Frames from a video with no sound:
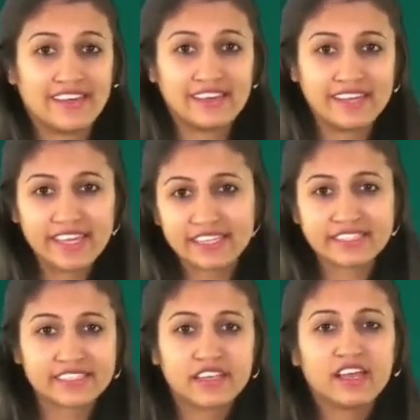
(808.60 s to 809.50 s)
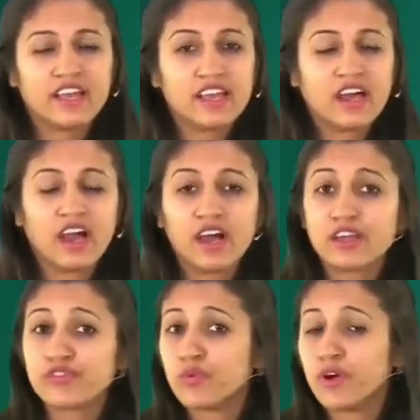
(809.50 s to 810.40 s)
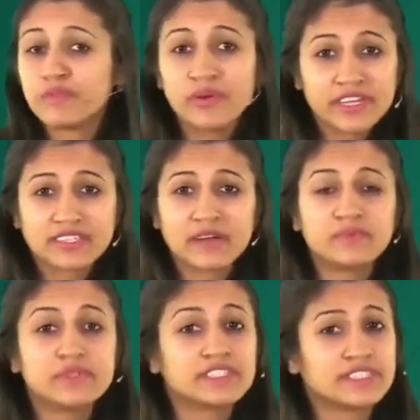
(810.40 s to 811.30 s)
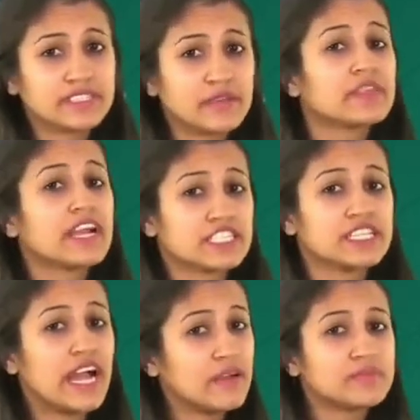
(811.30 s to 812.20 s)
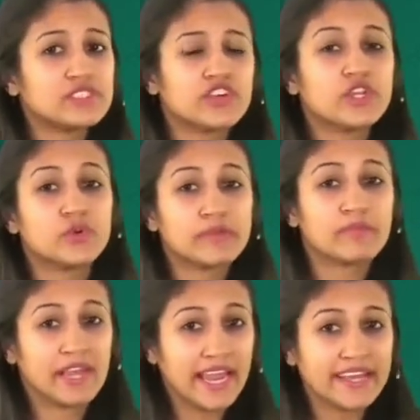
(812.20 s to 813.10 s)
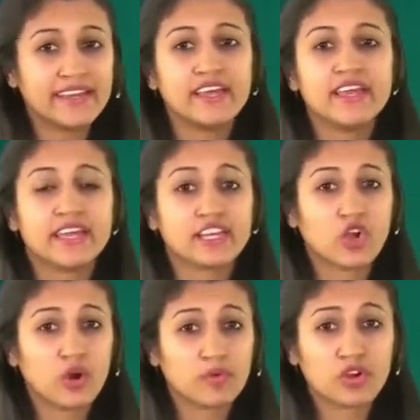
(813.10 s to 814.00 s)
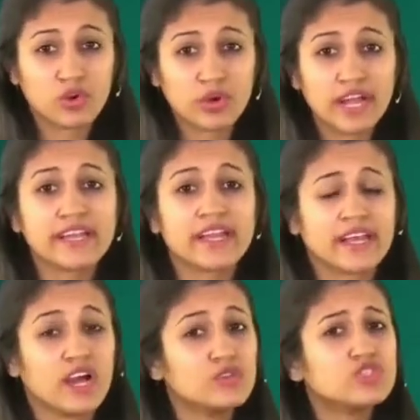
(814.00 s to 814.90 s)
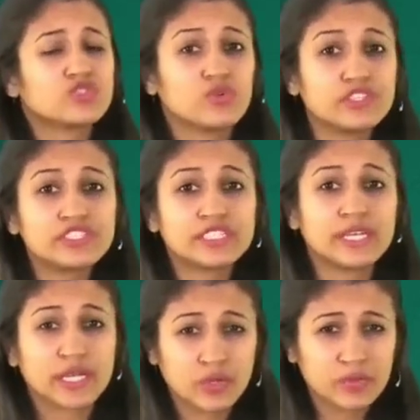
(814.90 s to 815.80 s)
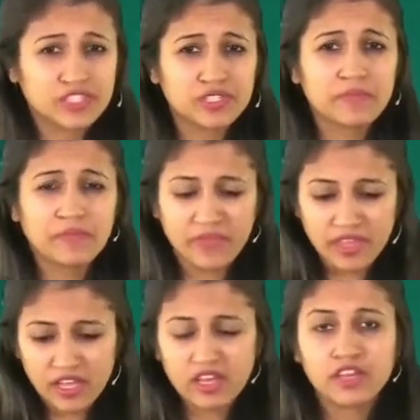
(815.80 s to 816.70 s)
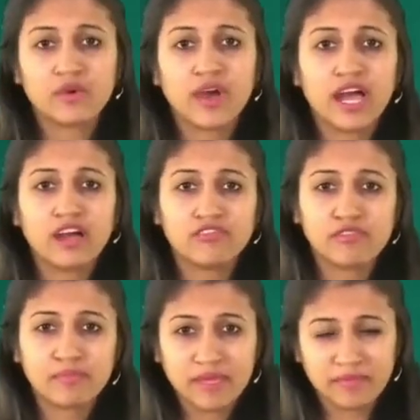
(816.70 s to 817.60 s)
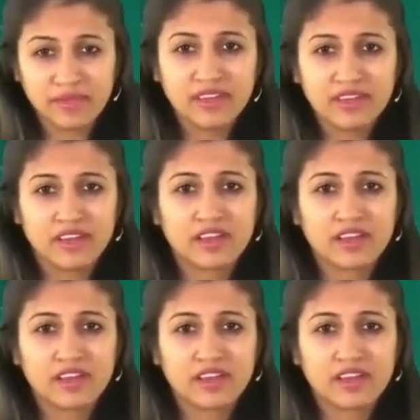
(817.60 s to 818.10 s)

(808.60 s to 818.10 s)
iron nails. If you want more examples, the same thing actually happens when you dip lead in copper chloride. And how will you show this in an equation? You have Pb